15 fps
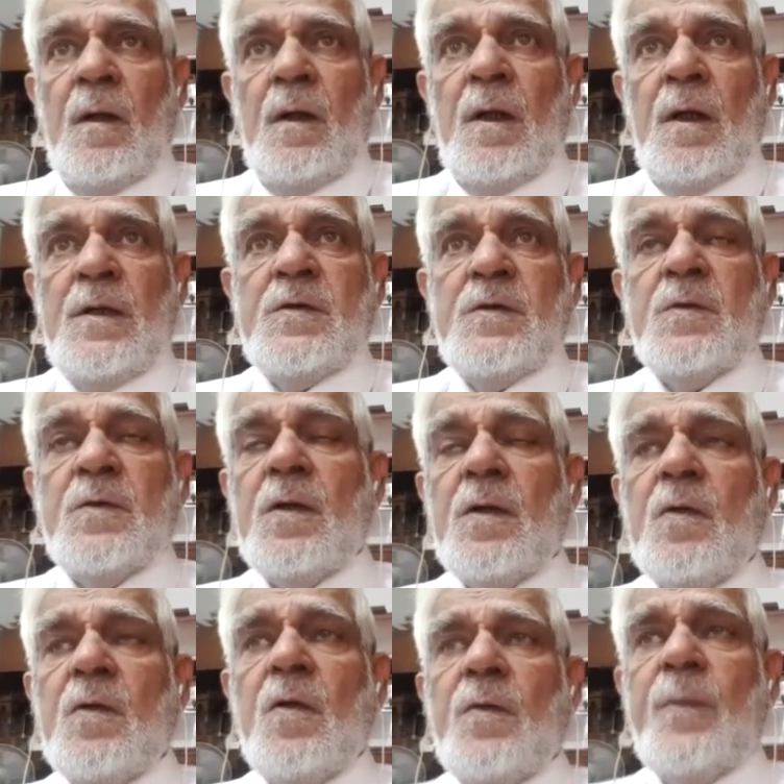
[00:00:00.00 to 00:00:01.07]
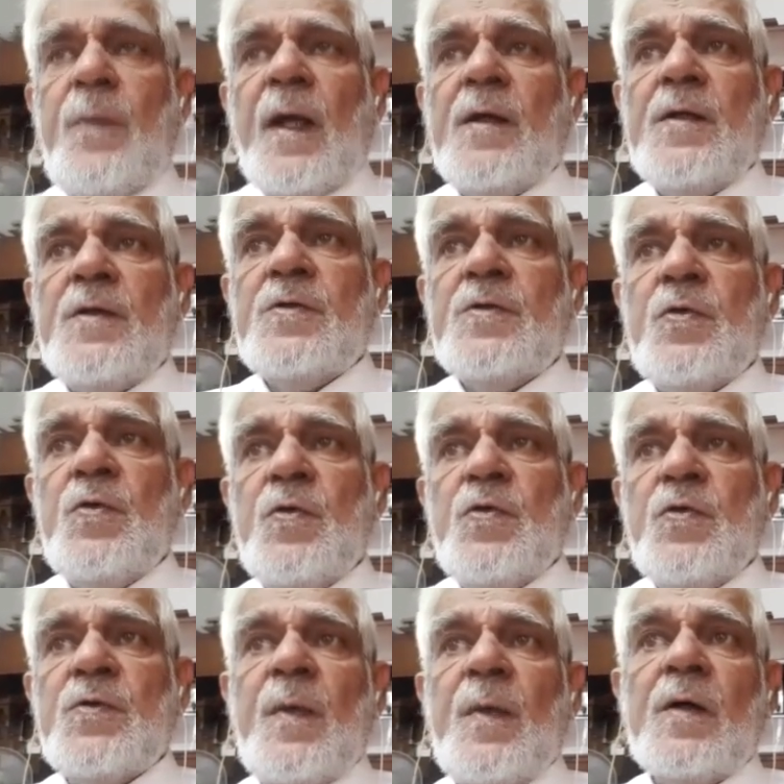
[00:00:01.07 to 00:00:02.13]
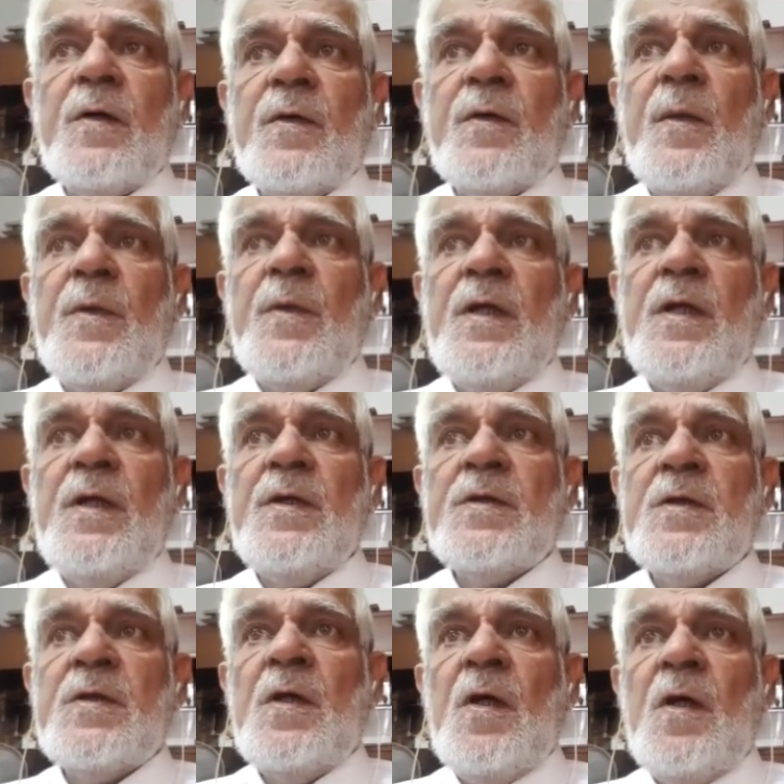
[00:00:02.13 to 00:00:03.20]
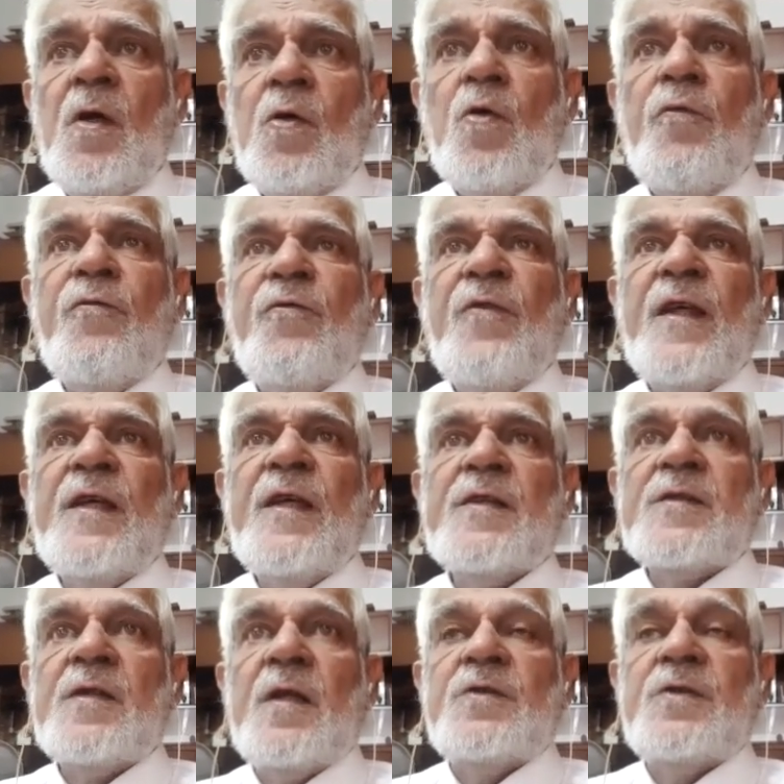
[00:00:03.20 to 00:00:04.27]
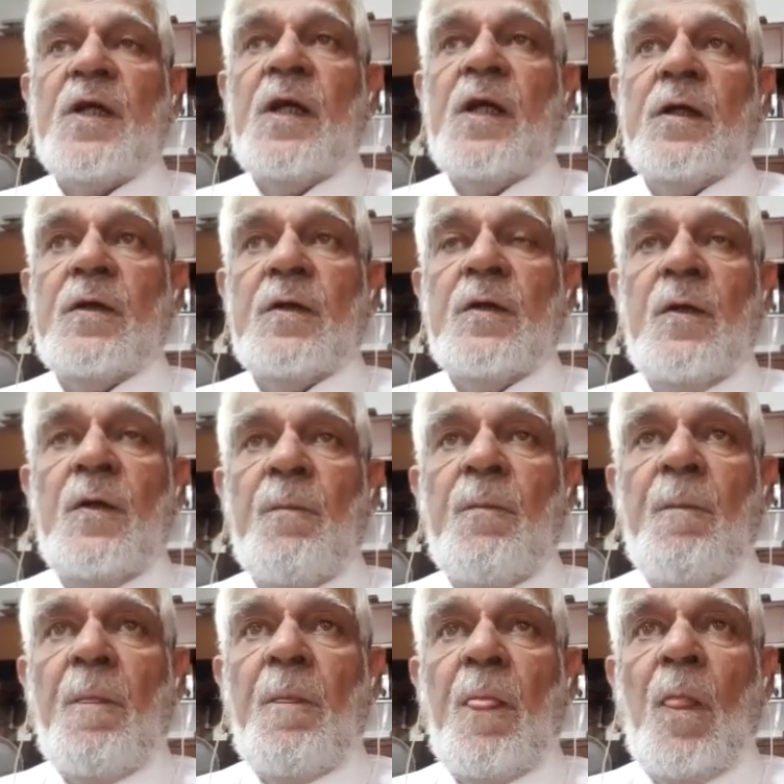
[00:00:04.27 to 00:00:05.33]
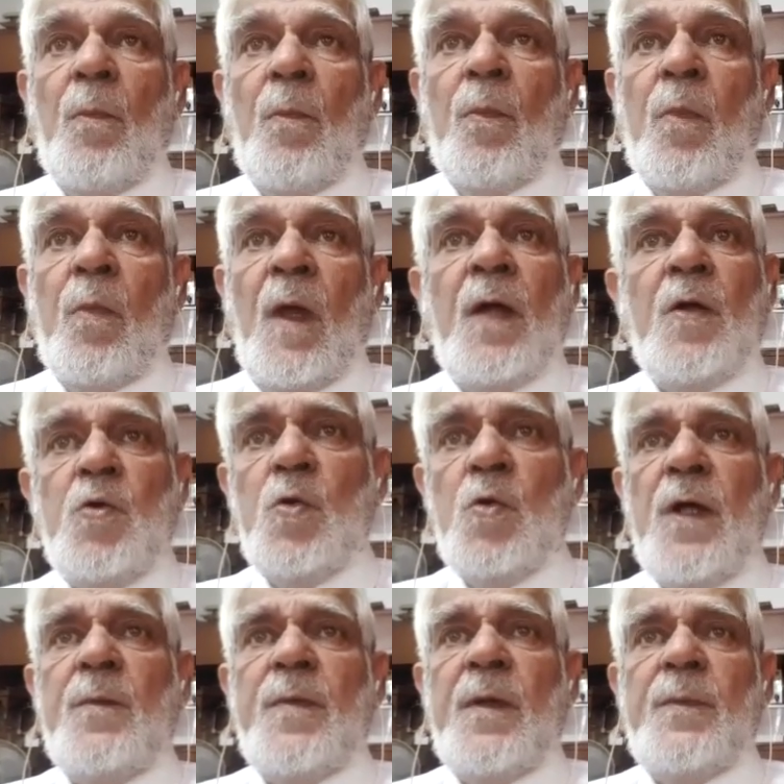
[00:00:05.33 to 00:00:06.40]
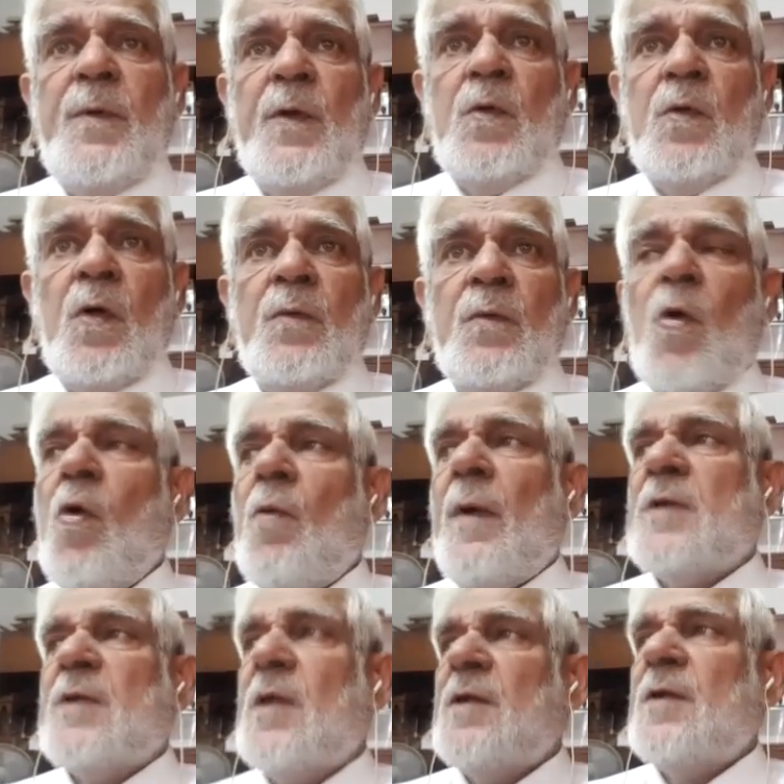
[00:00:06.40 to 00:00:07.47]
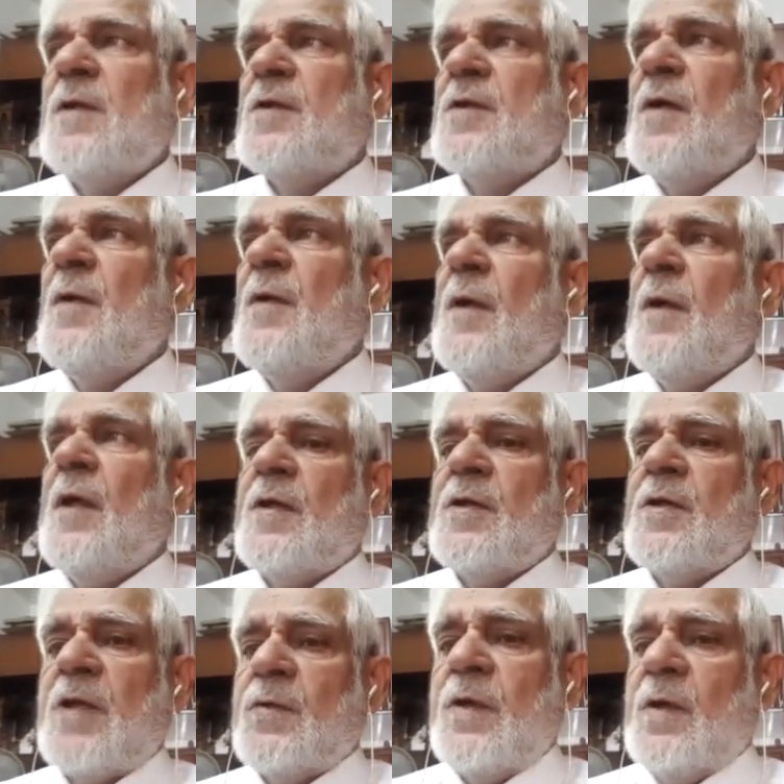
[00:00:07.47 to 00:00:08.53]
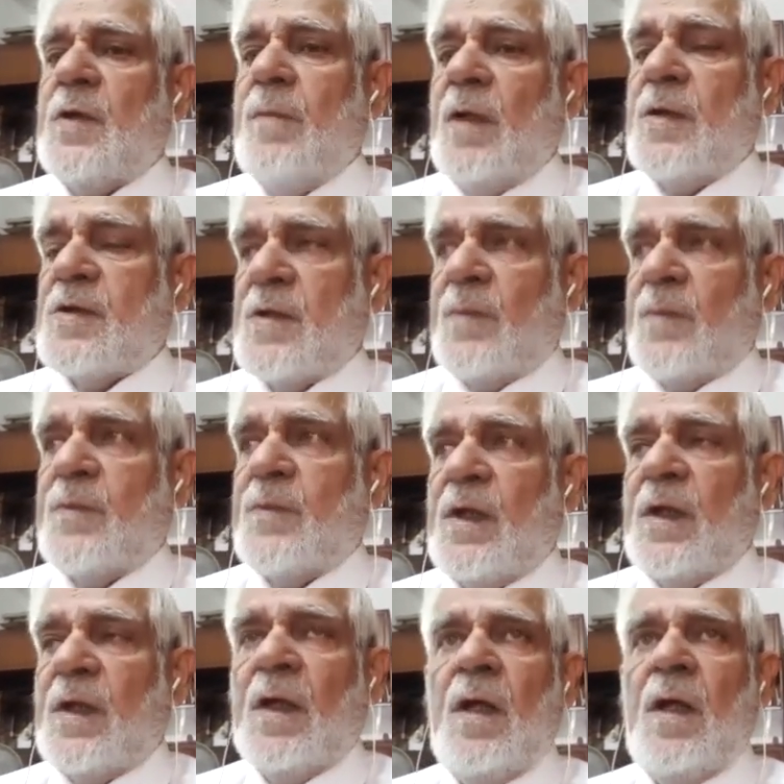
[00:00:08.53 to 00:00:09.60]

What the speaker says: It's not a good practice to use Bach remedies to fix a child. I do get people called, oh, my son is screaming and shouting about something.